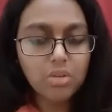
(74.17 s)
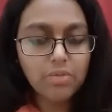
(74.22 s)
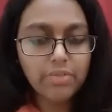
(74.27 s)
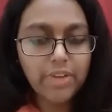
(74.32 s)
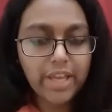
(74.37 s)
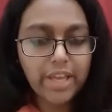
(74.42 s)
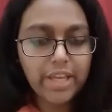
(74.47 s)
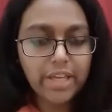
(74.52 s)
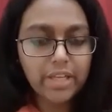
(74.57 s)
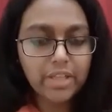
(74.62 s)

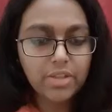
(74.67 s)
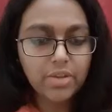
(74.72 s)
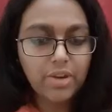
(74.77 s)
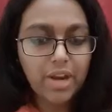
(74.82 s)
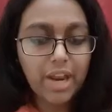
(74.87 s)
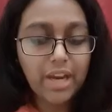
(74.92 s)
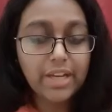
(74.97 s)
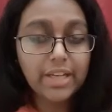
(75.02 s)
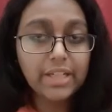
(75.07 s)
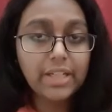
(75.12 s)
where you're
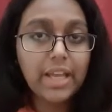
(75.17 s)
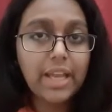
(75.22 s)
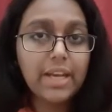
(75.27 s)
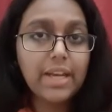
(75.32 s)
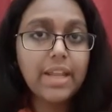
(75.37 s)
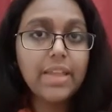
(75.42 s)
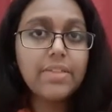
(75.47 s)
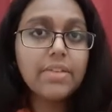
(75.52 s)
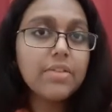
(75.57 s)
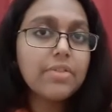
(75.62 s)
adding
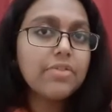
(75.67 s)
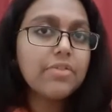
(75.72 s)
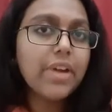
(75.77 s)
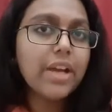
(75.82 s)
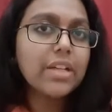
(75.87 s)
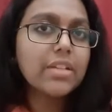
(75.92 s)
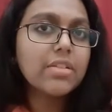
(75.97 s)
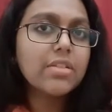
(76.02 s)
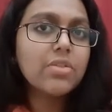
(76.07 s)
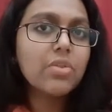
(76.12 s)
another
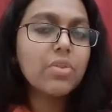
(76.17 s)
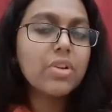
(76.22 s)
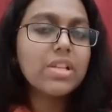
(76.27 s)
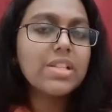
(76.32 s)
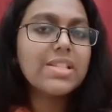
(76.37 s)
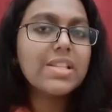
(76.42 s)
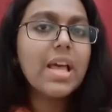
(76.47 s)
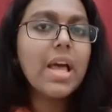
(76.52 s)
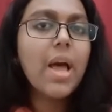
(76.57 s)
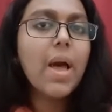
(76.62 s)
factor known
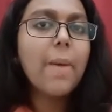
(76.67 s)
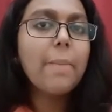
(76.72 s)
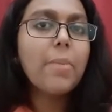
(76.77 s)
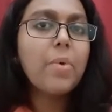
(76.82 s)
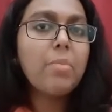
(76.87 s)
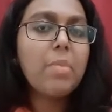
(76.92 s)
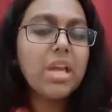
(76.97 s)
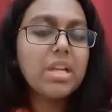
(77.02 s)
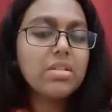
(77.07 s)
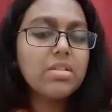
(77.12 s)
as
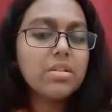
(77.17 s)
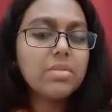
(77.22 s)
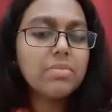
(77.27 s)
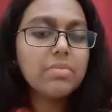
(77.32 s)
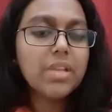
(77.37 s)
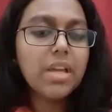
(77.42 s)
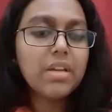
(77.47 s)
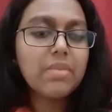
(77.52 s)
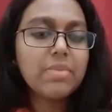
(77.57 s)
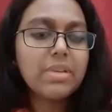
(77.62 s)
momentum
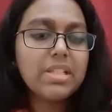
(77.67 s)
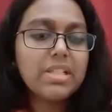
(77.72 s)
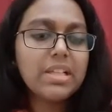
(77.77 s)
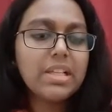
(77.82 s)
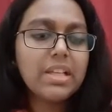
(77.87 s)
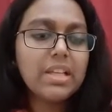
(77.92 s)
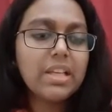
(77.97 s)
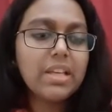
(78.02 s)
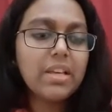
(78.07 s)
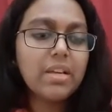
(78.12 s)
that
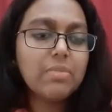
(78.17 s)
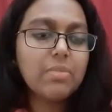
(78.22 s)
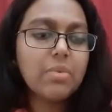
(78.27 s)
basically